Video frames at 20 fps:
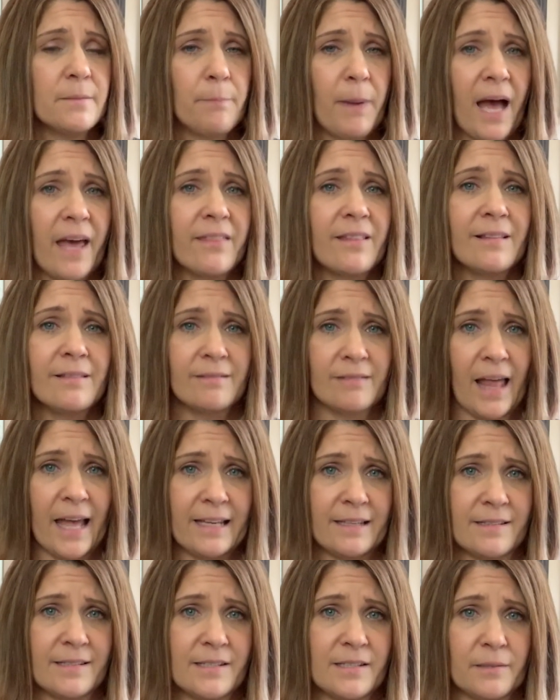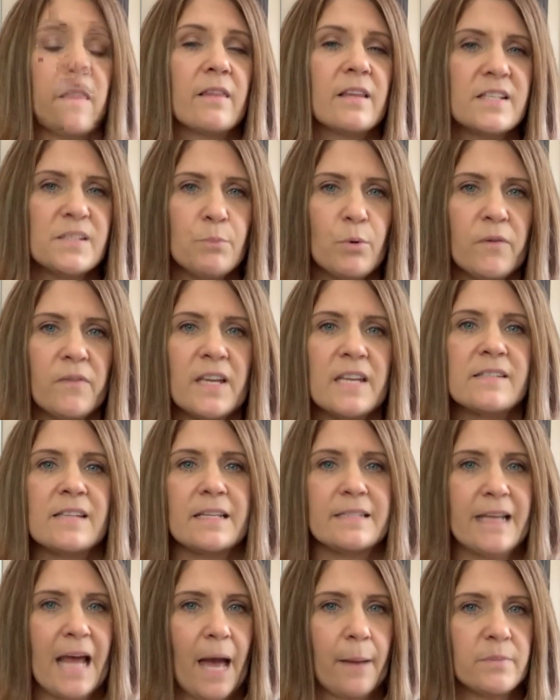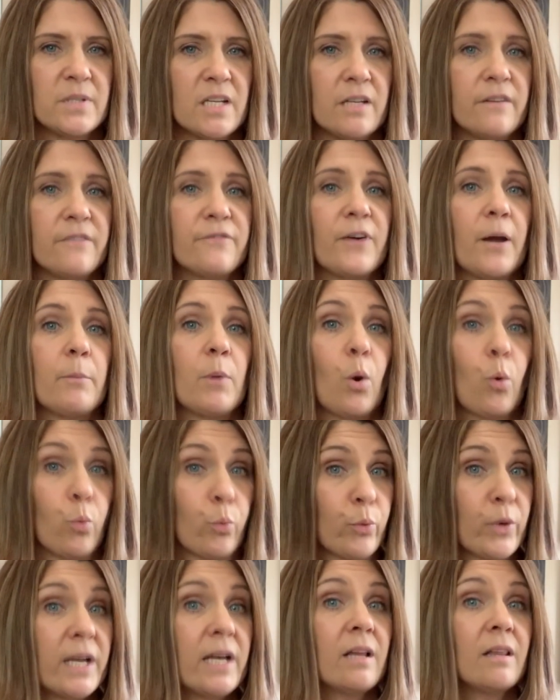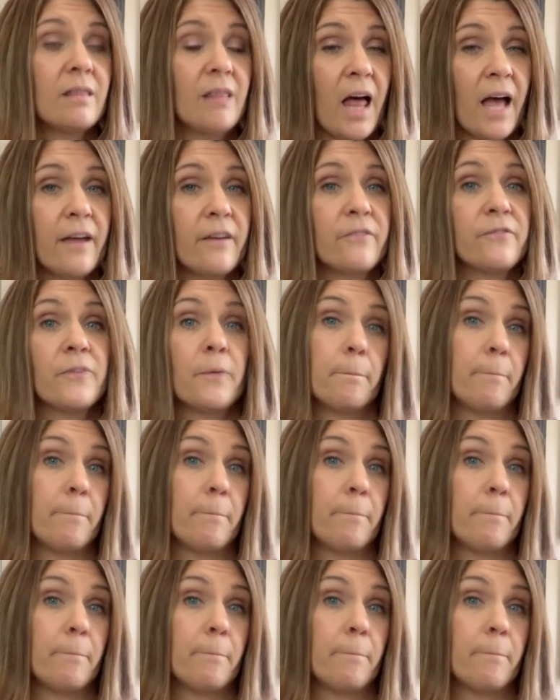by the Light. This movie is adapted from a real-life